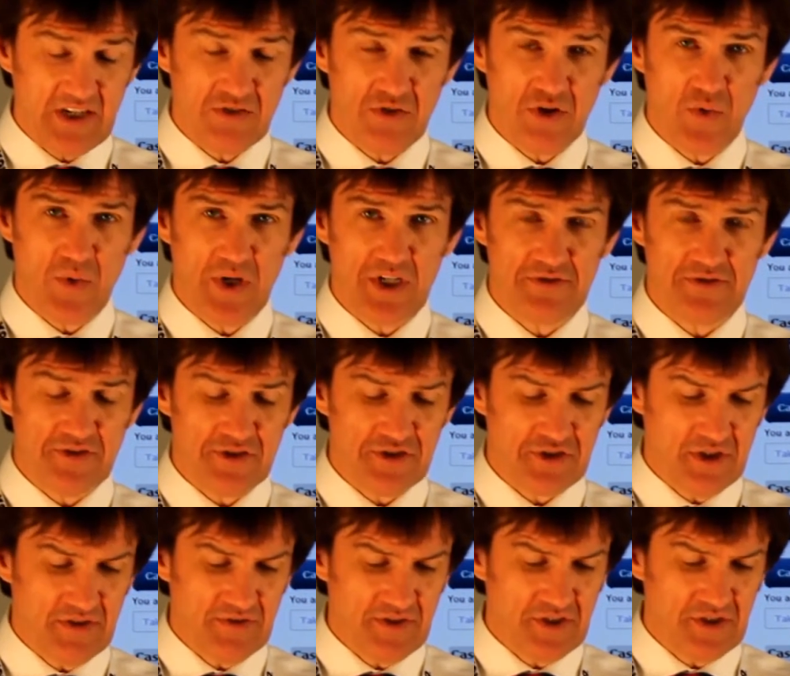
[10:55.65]
at request for
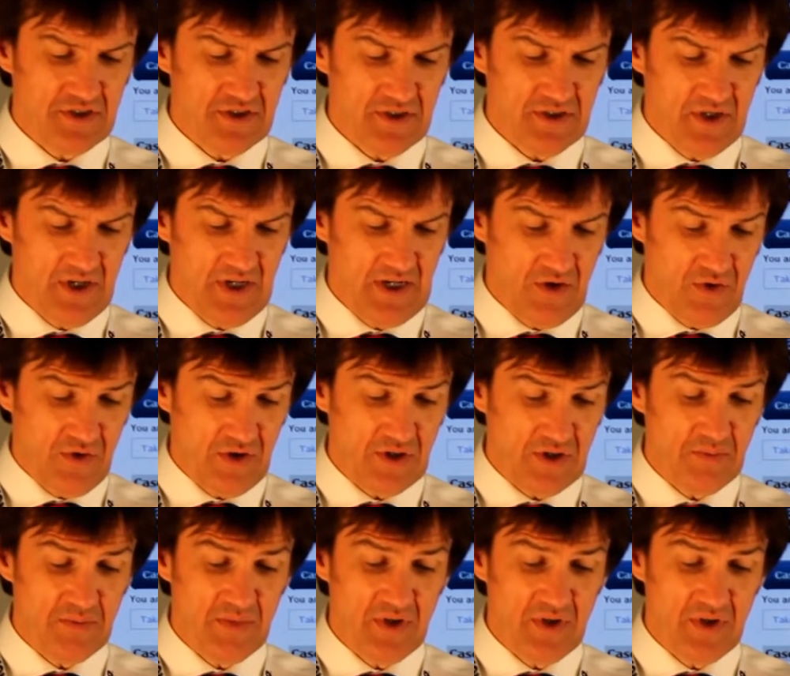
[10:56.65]
service or a